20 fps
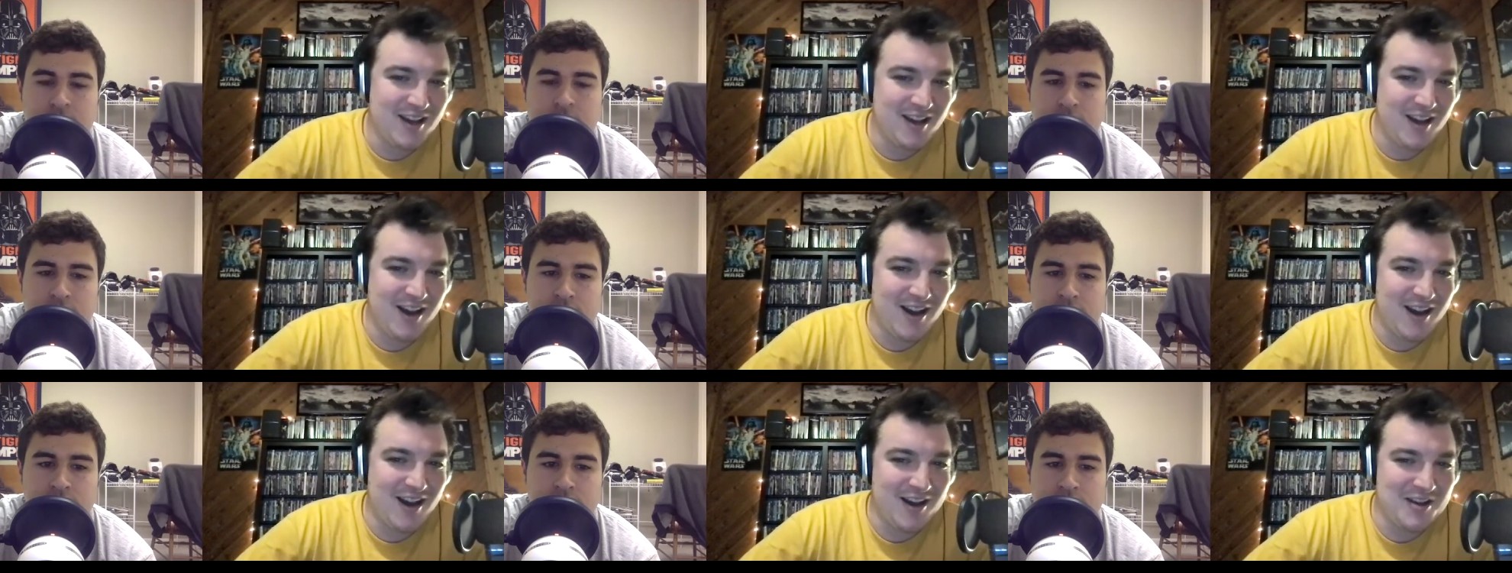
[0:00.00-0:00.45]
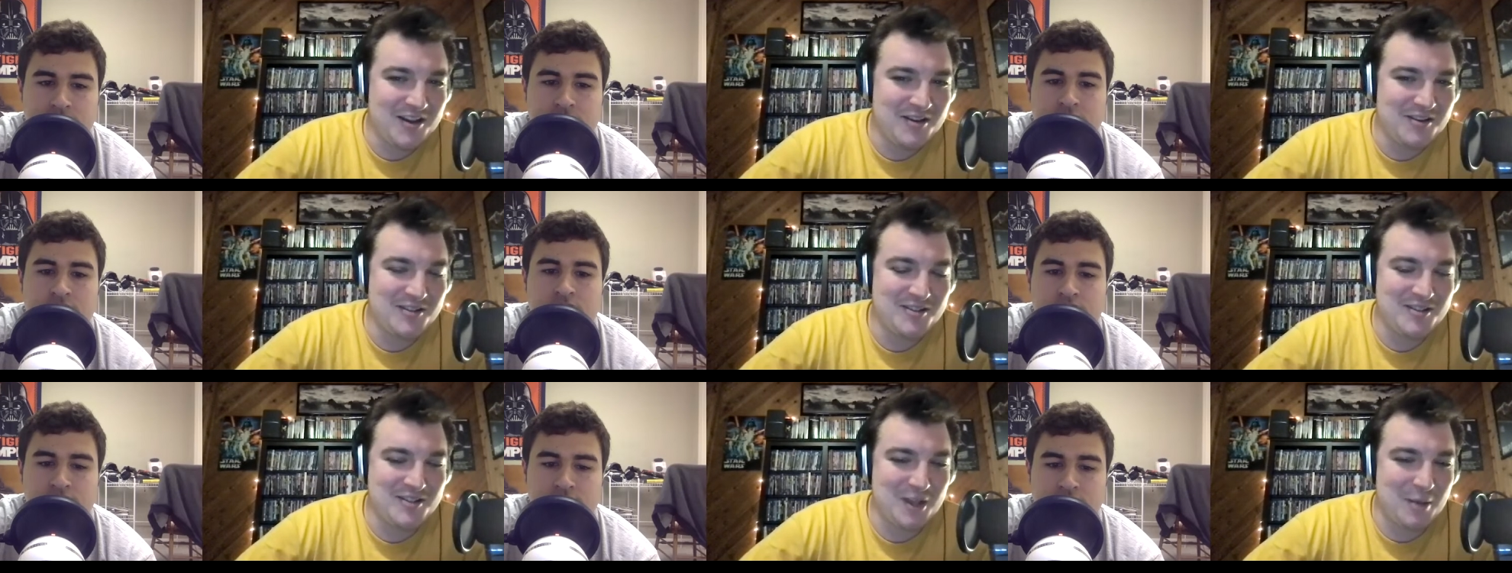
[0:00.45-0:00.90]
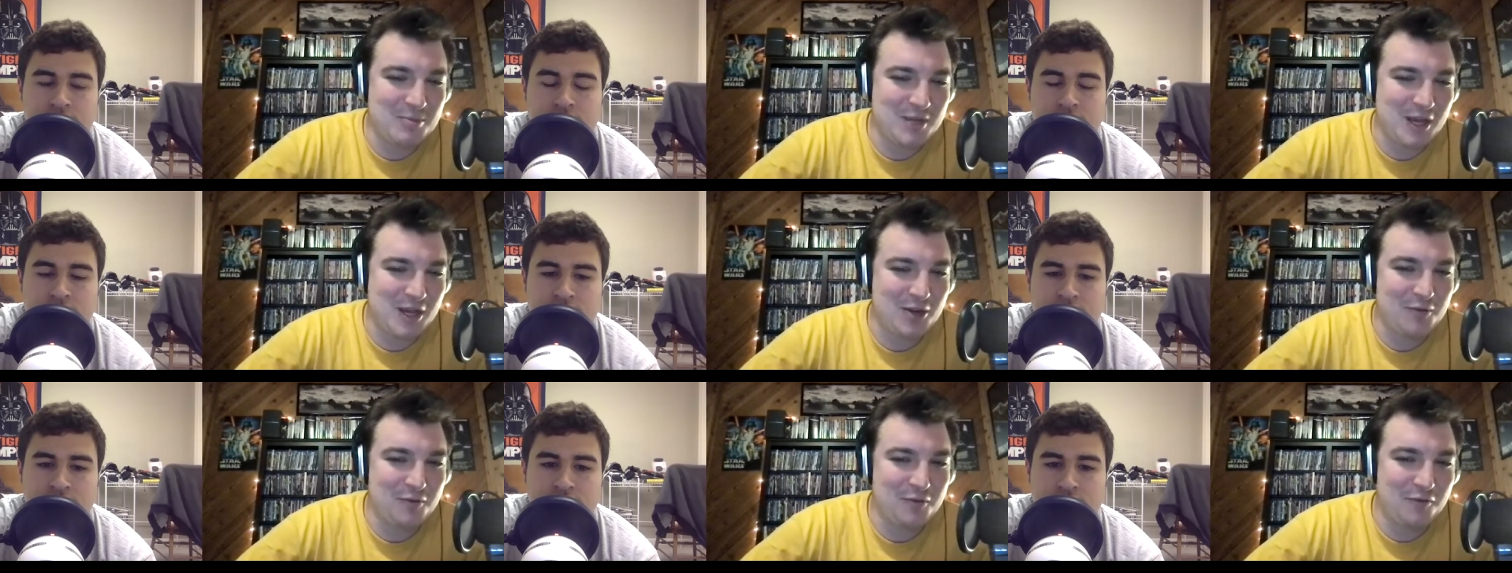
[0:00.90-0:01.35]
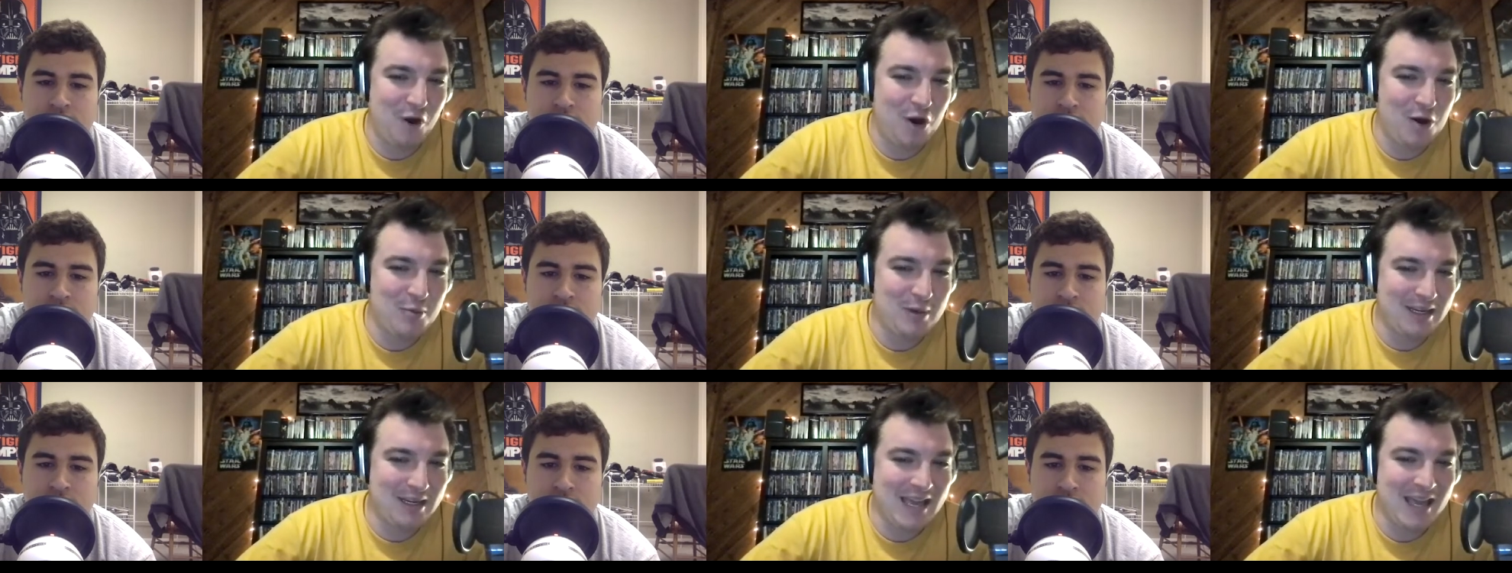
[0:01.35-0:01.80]
Speaker 1: uh, subtitled
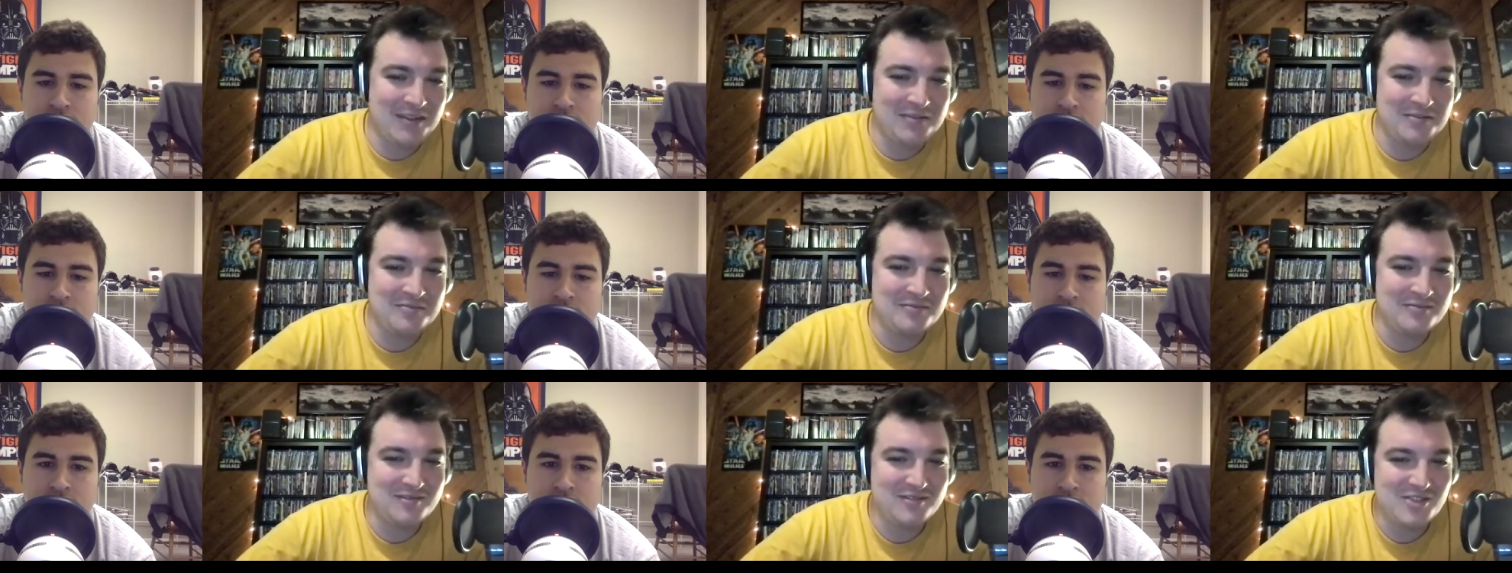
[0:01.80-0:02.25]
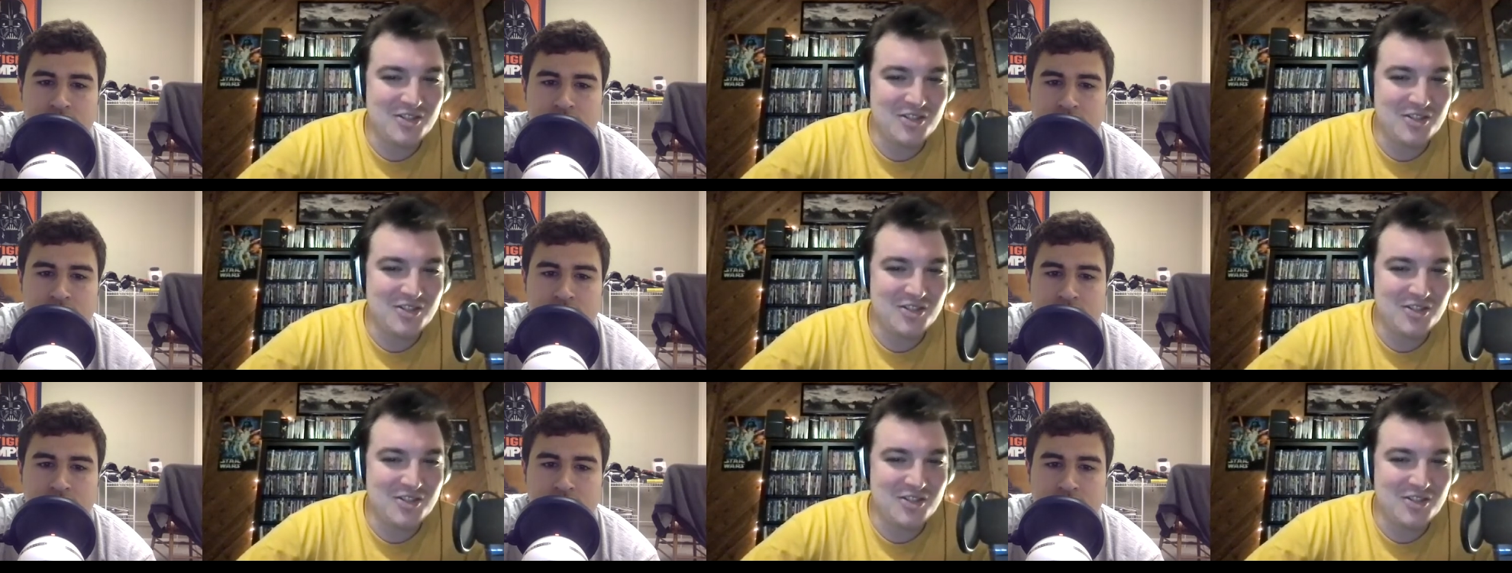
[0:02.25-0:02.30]
Farmageddon,